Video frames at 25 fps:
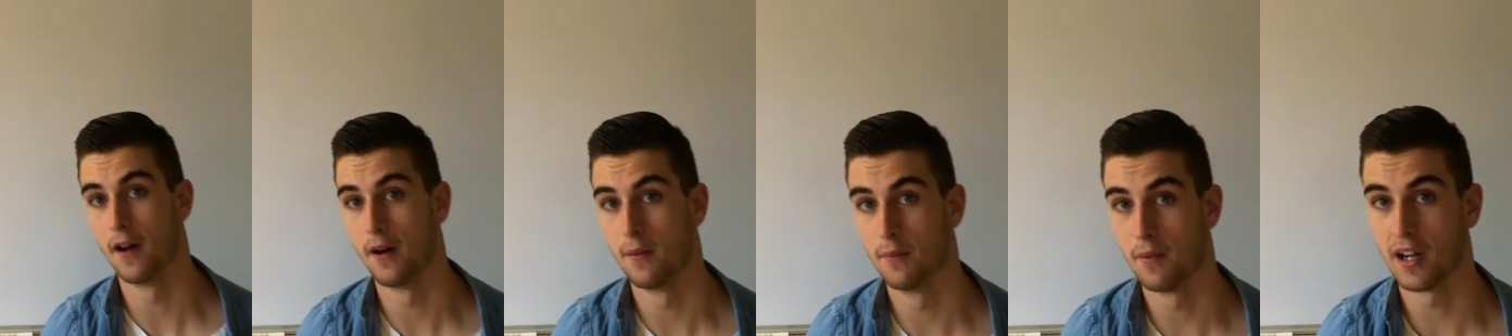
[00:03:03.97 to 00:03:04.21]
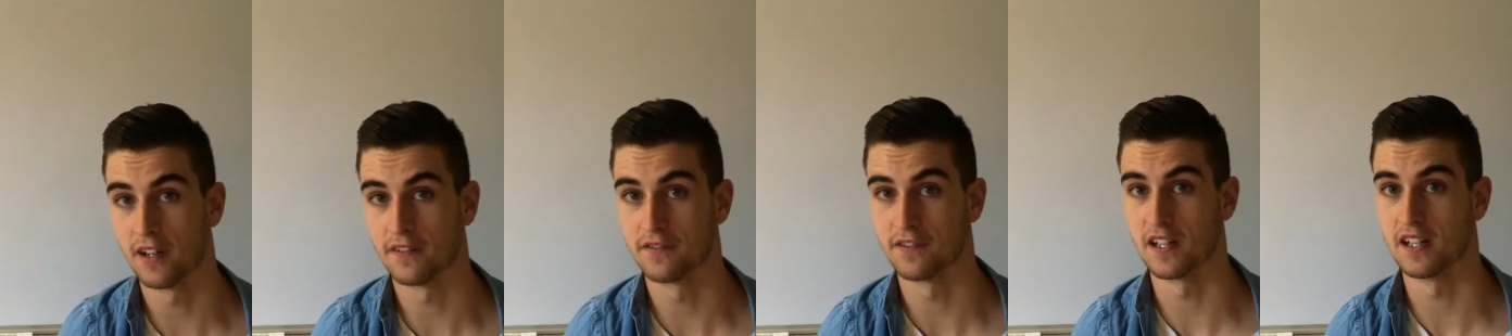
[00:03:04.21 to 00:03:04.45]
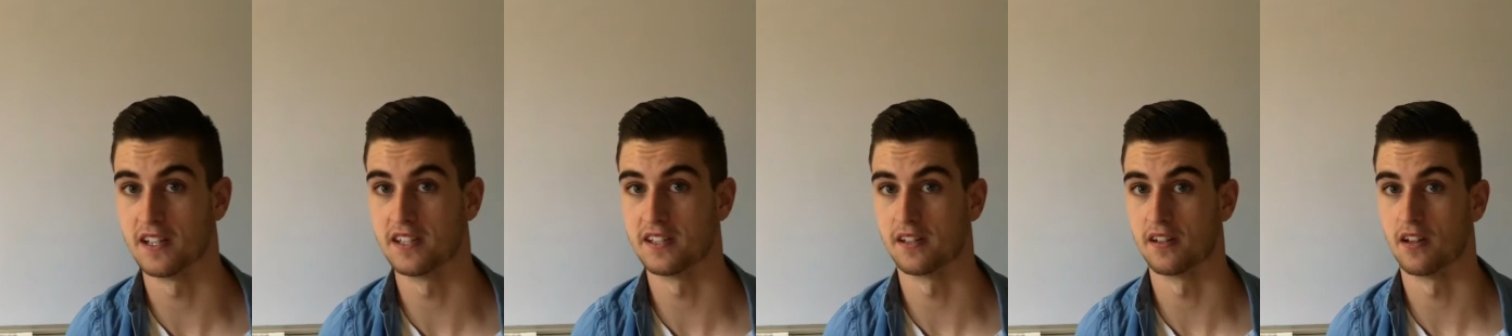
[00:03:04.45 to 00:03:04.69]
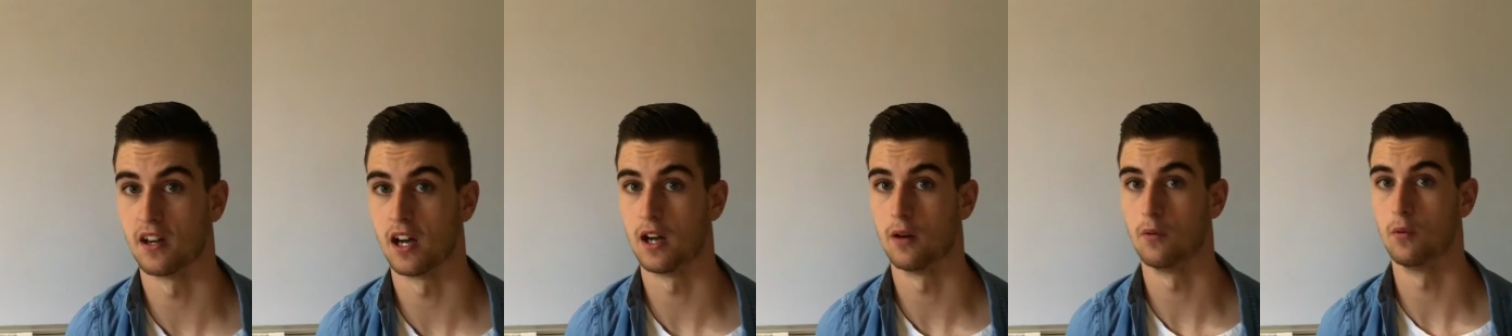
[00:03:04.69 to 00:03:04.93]
my friends and
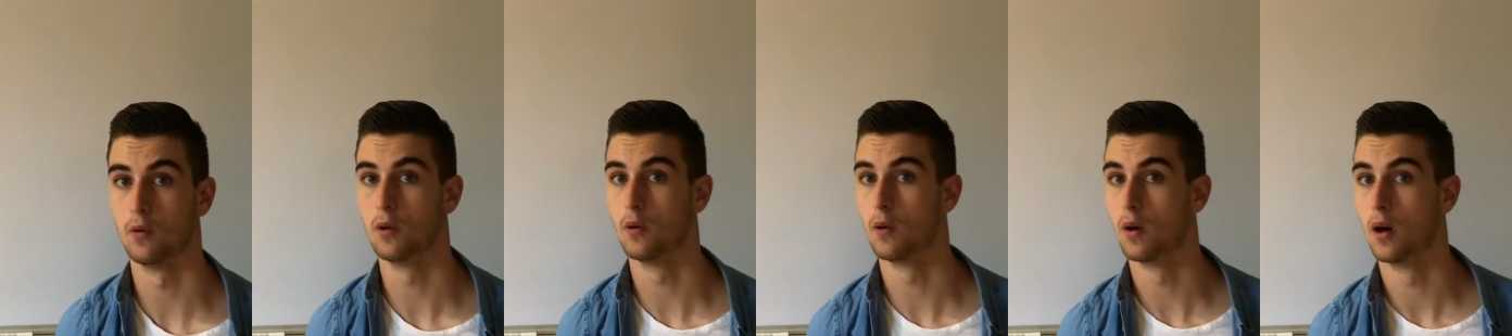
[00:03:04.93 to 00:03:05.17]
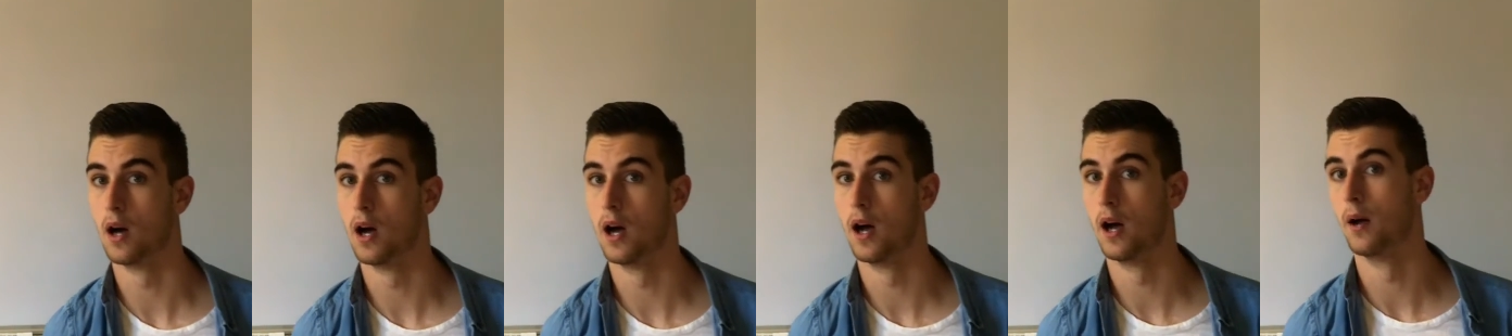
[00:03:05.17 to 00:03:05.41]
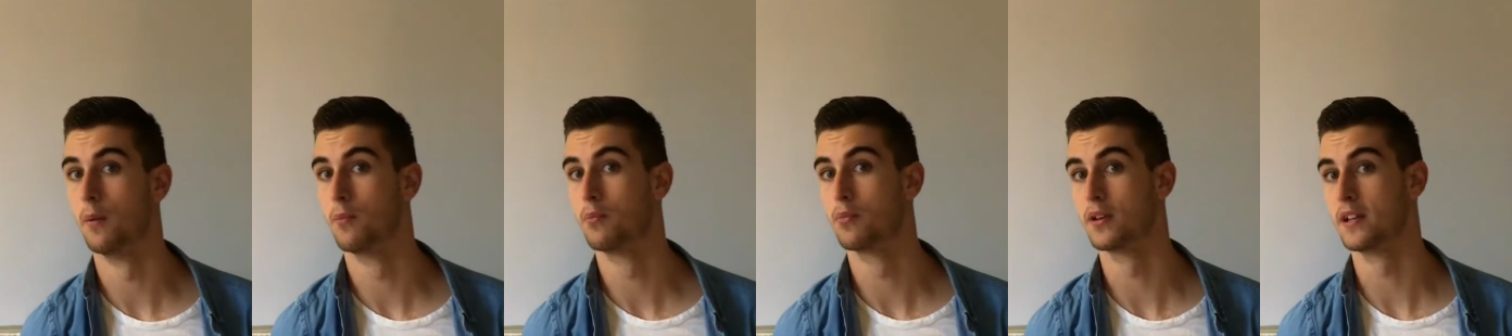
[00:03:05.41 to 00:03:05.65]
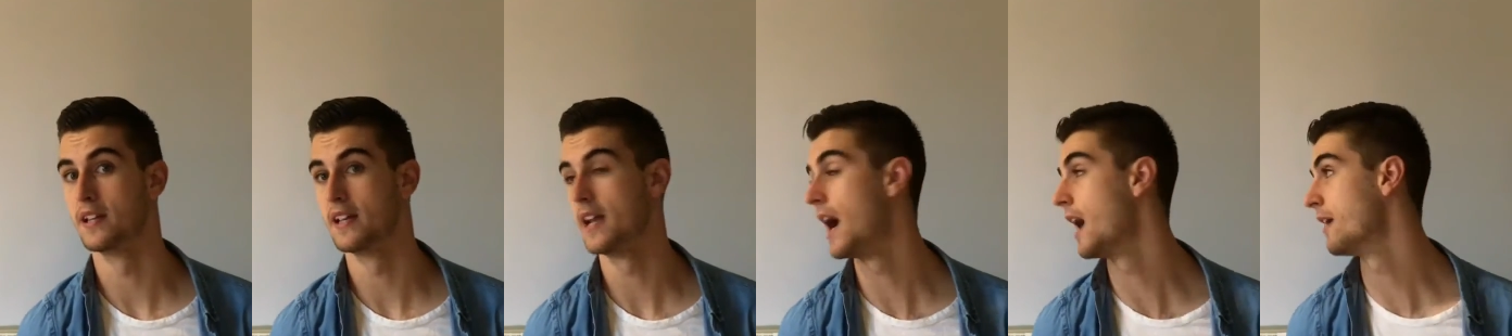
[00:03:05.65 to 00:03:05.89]
I, we were
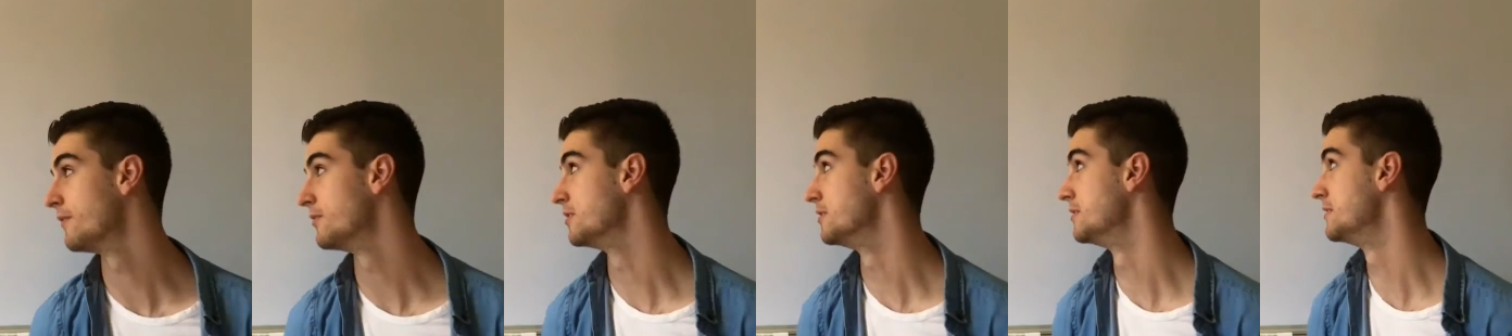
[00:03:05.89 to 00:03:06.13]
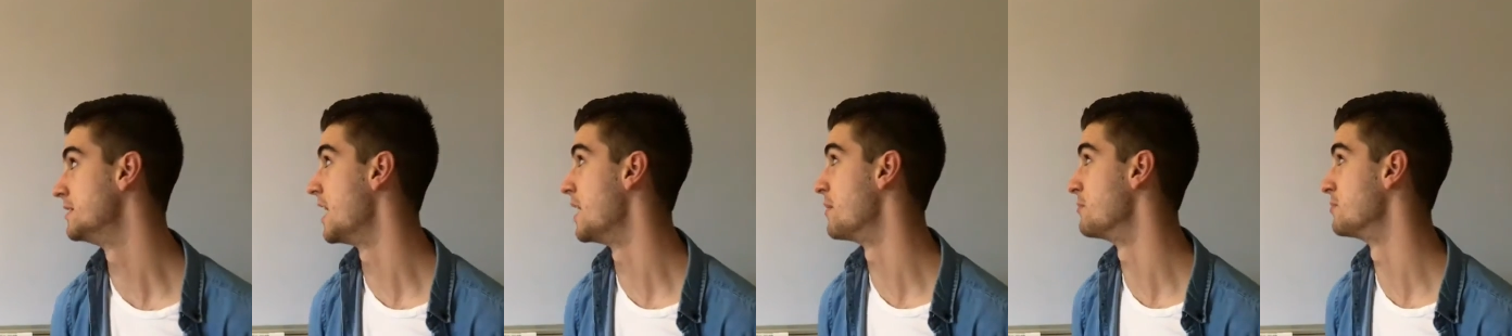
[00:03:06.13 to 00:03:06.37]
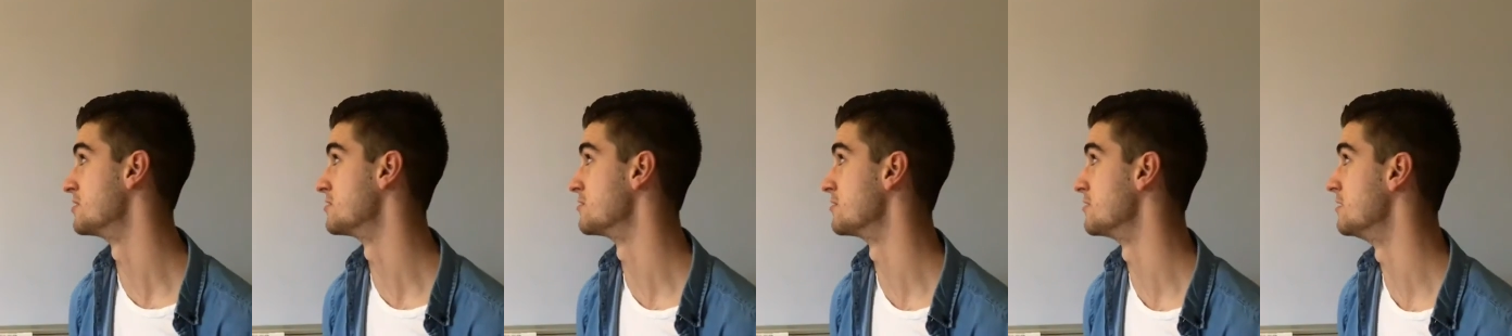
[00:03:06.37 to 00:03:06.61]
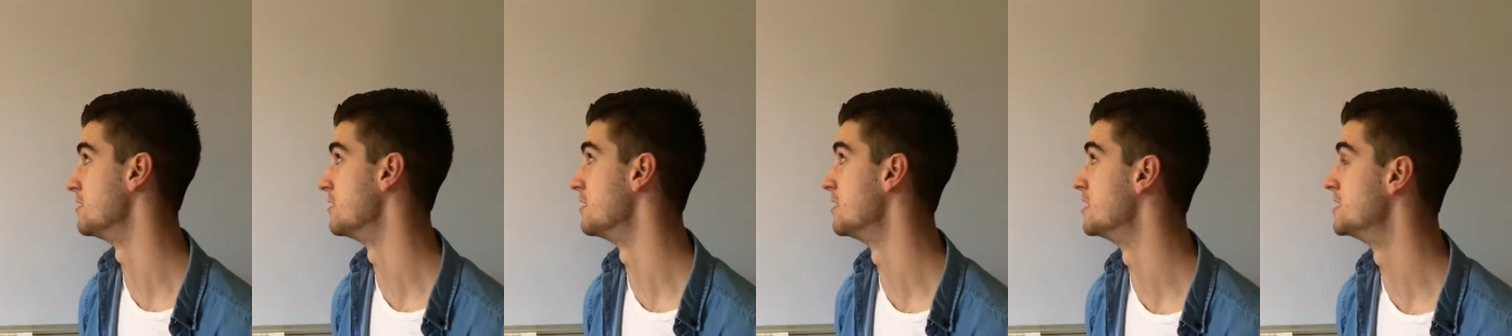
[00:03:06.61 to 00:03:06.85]
pretty avid
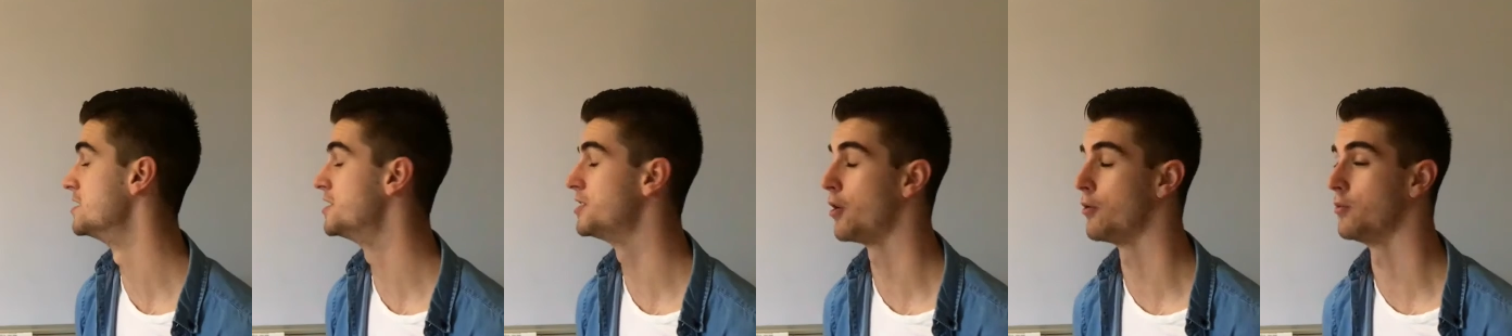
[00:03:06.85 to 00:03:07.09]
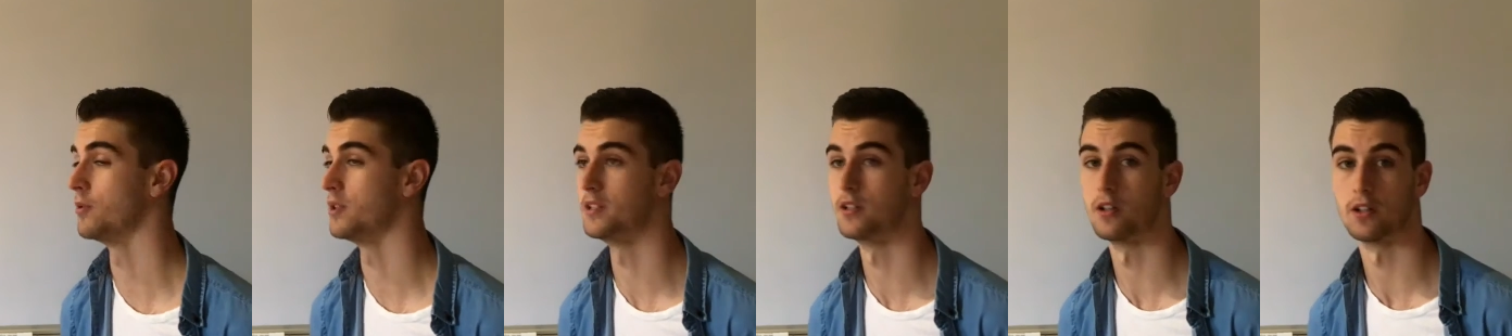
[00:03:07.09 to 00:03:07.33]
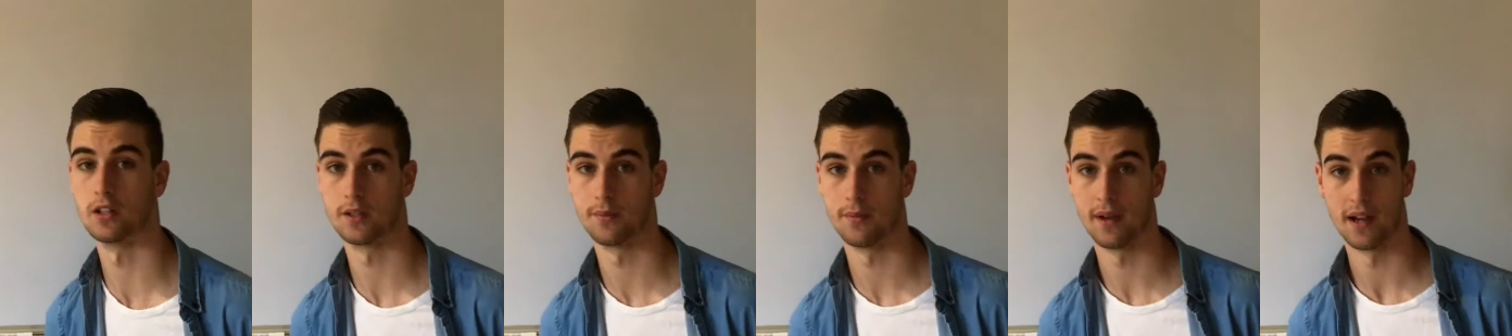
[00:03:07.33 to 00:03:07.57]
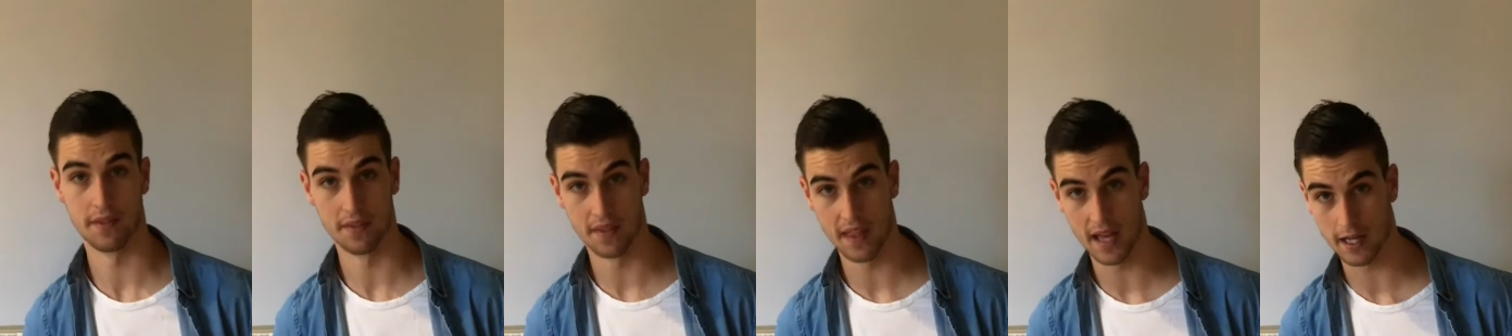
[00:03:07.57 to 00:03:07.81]
chemistry nerds, so we talked
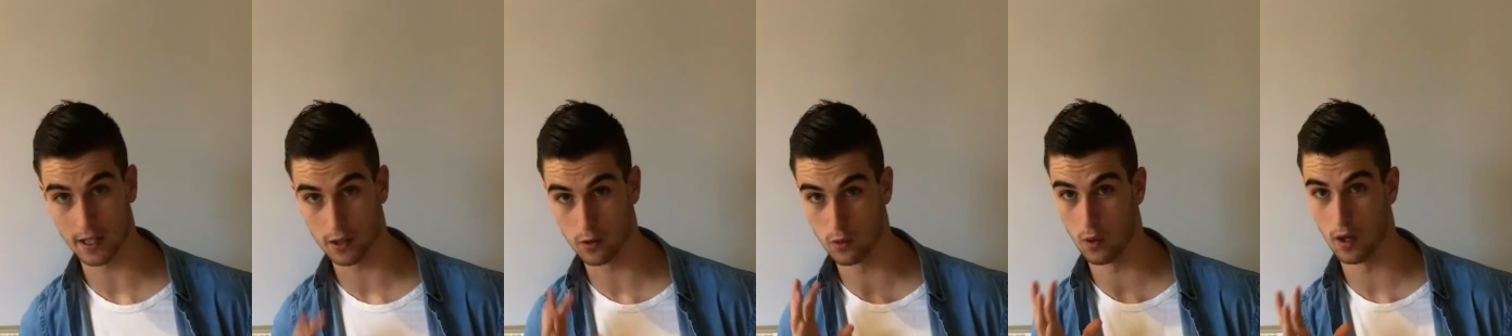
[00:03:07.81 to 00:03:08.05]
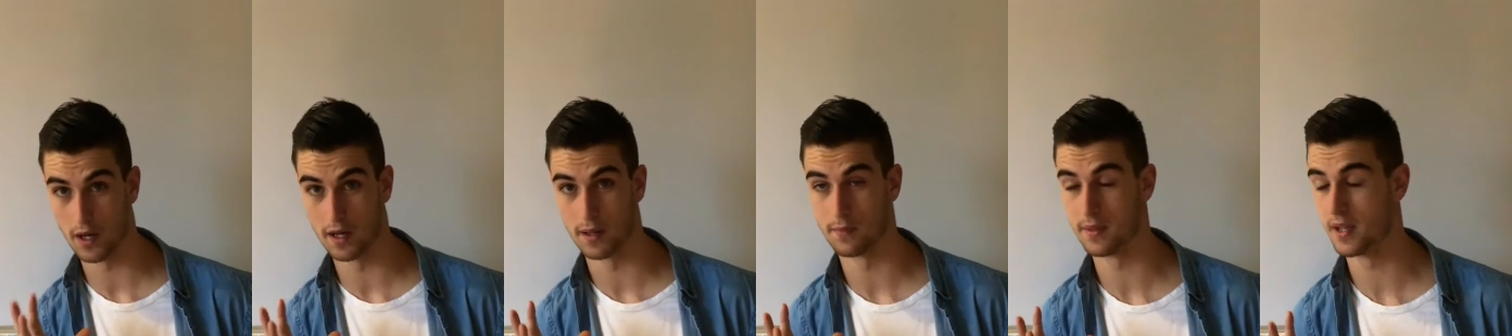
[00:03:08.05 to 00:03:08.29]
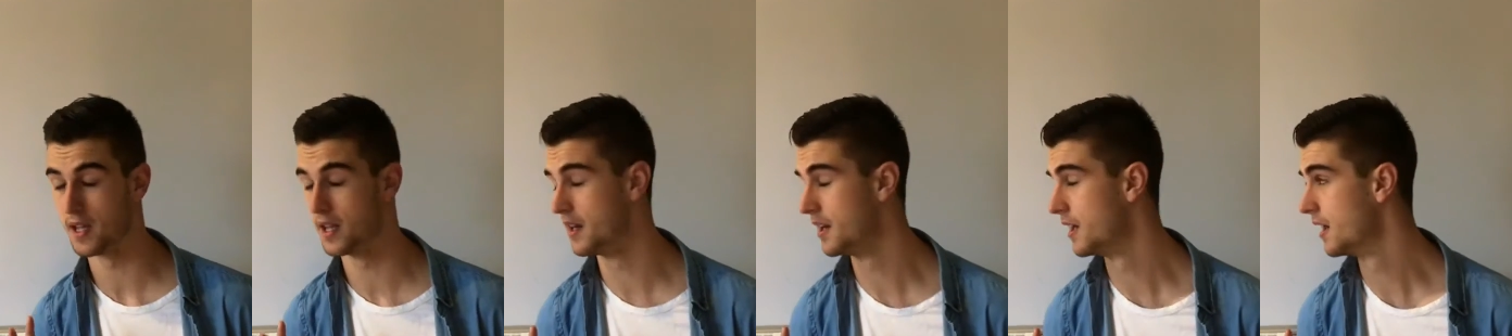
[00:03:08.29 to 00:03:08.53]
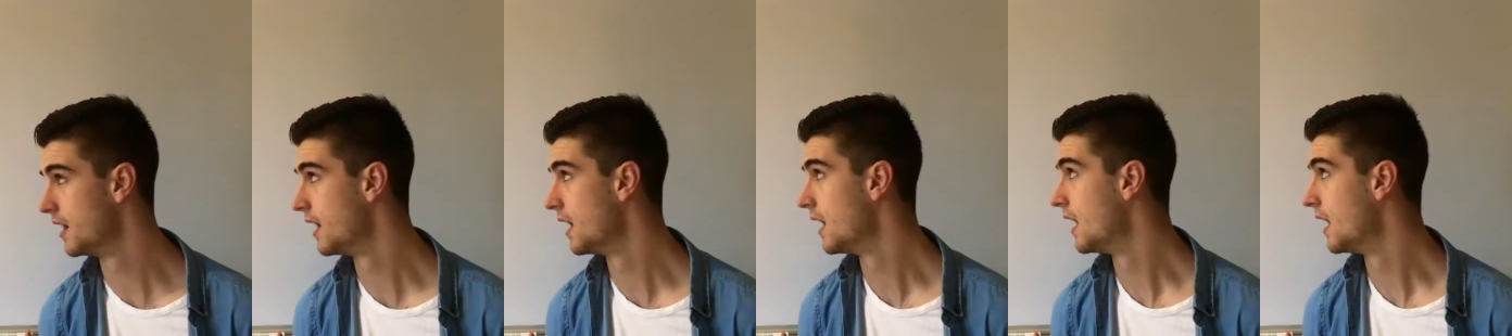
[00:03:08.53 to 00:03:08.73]
about that quite a bit.